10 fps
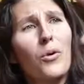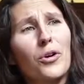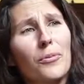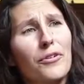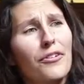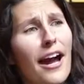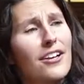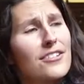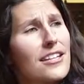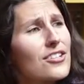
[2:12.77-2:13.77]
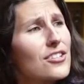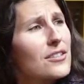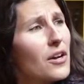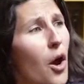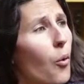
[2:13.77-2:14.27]
group of riders that just
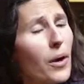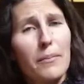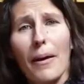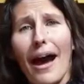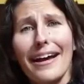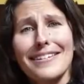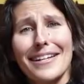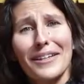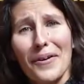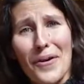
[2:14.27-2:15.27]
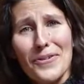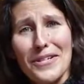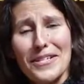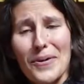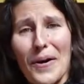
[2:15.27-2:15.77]
went by us at the
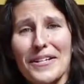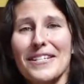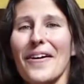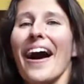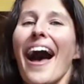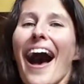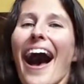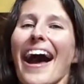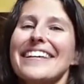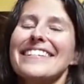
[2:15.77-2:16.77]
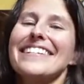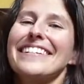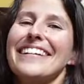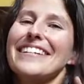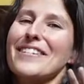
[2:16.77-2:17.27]
grocery store. So
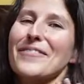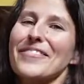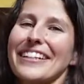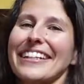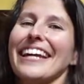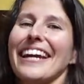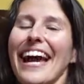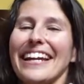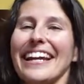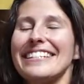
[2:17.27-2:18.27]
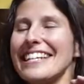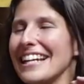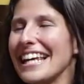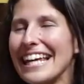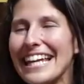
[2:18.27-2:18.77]
Iceland is really, and it's
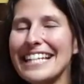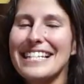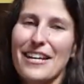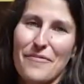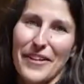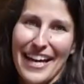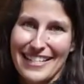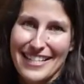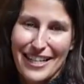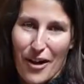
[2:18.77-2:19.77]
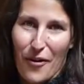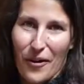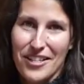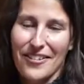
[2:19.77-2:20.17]
an easy place to go horse